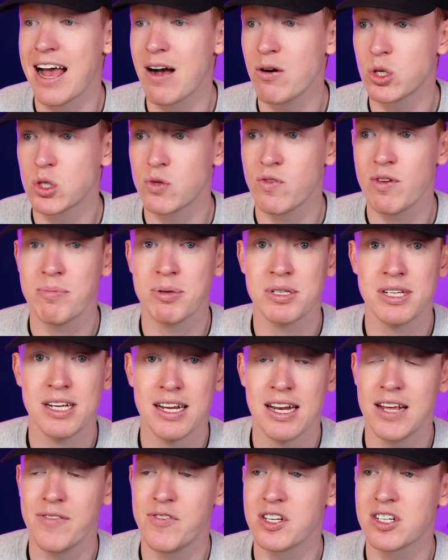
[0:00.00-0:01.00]
out of him,
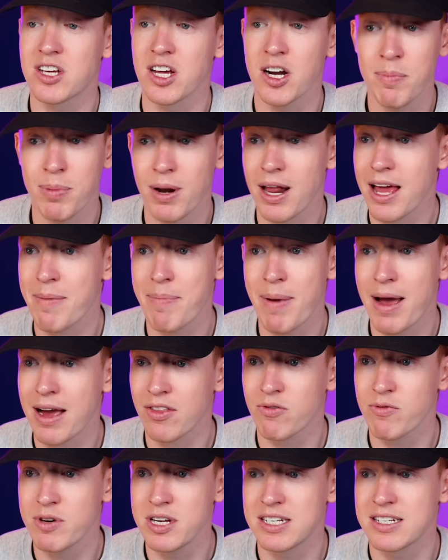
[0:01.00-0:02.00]
particularly if he's going to play a back
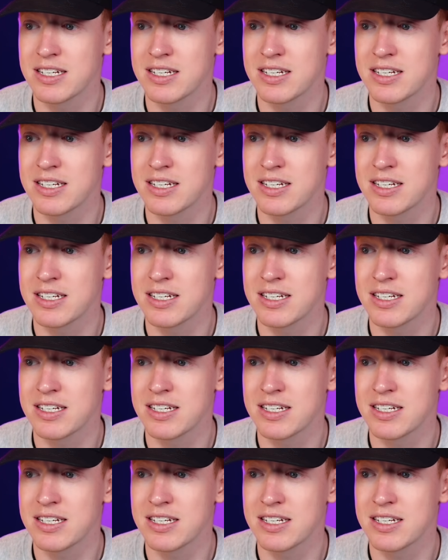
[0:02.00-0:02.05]
3